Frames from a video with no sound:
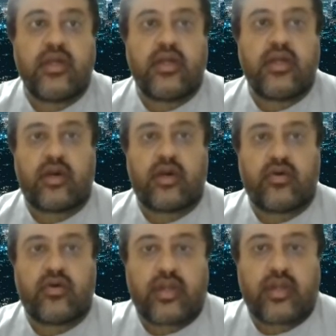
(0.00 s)

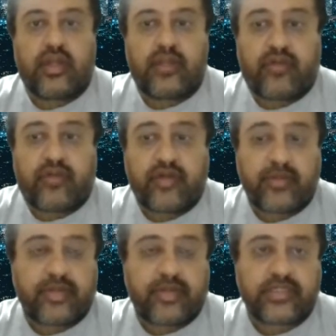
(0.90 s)
Now,
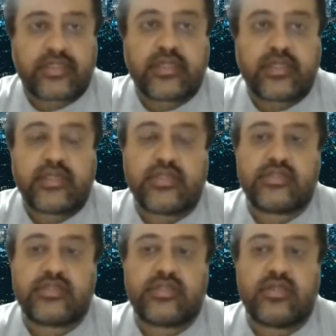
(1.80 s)
profitable pricing
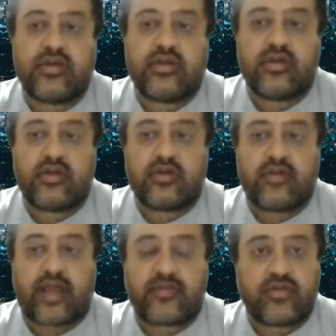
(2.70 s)
is
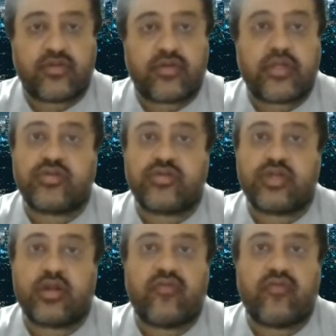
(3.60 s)
absolutely
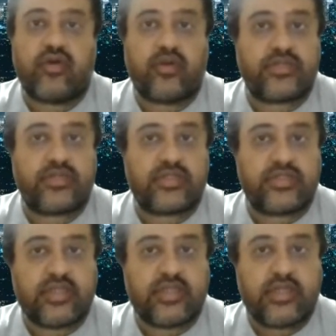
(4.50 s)
crucial for your
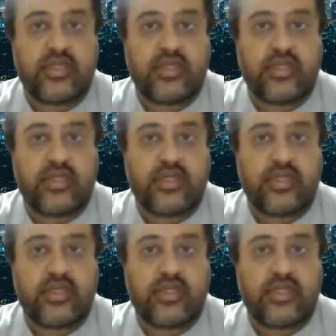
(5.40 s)
business.